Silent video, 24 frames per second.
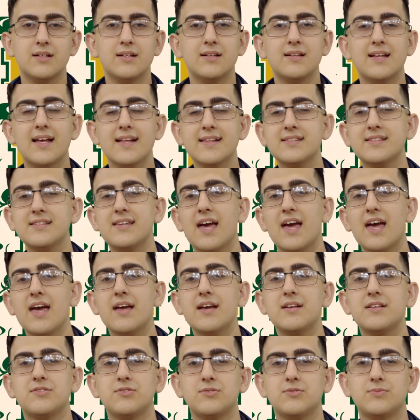Let's
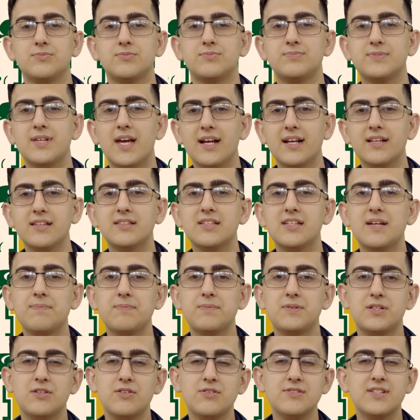get into Tech
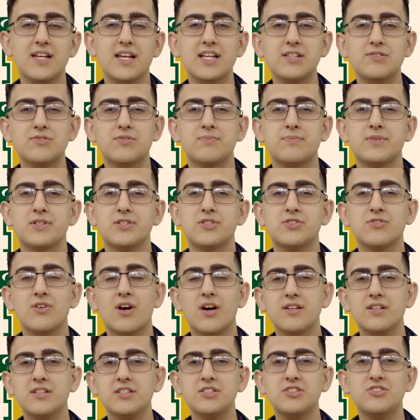Tip Tuesdays with
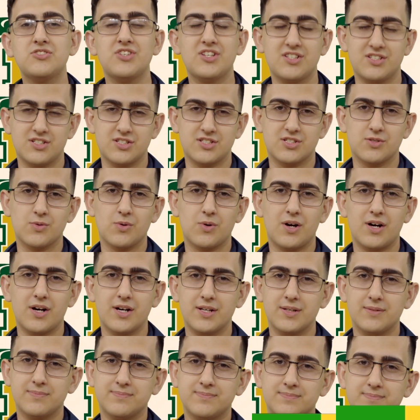Metroni's Genius
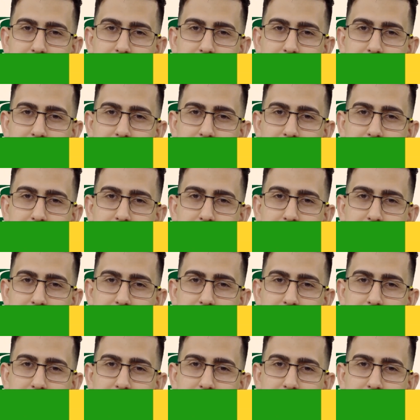Squad.